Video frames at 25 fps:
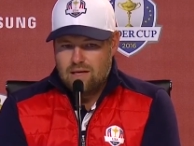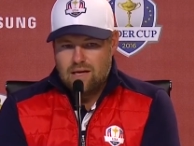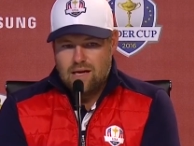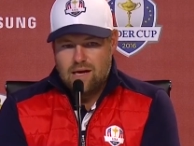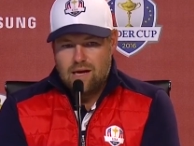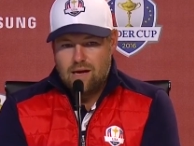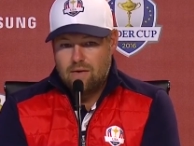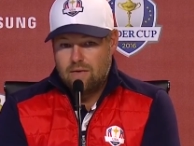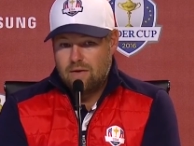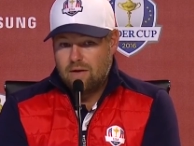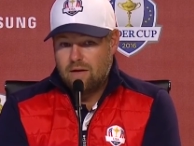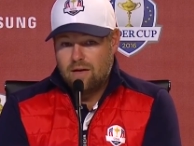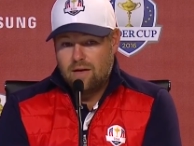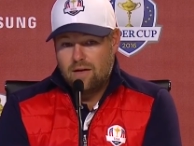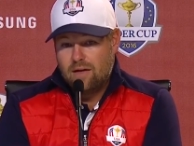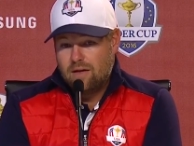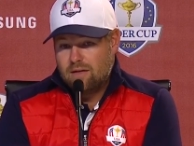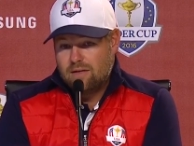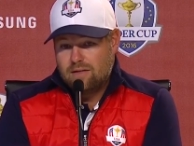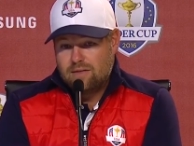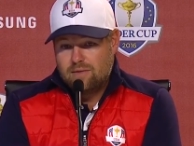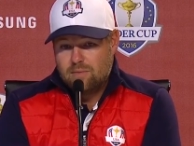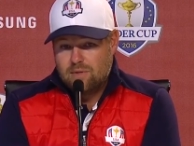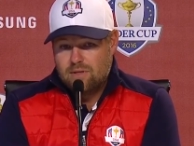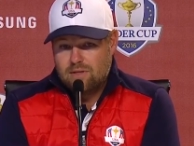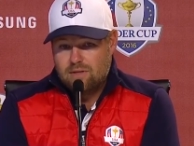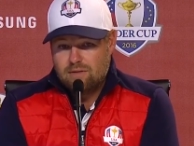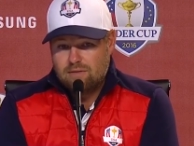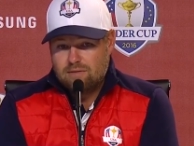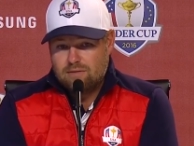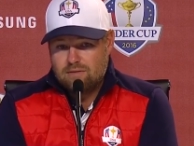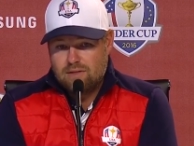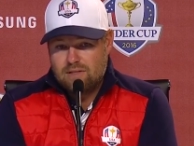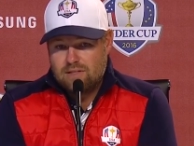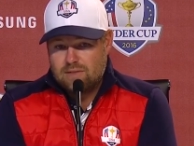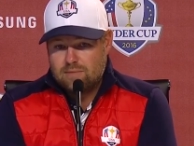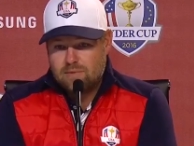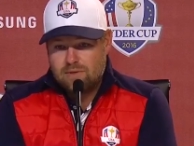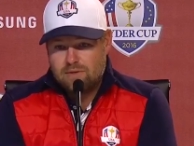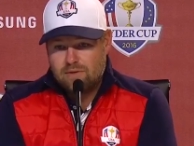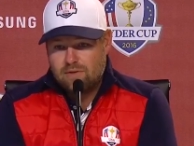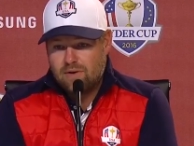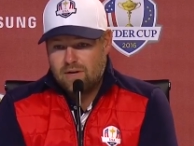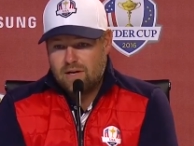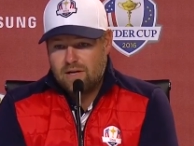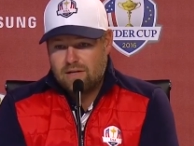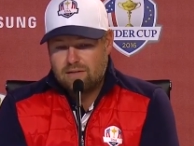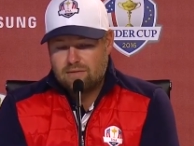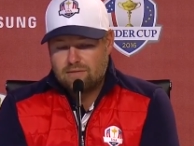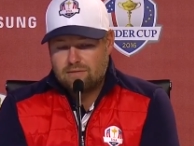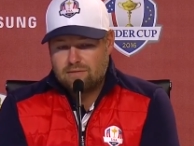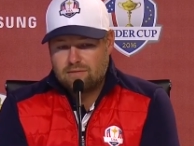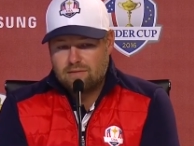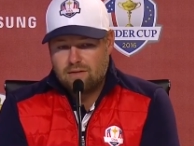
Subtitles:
It's been great.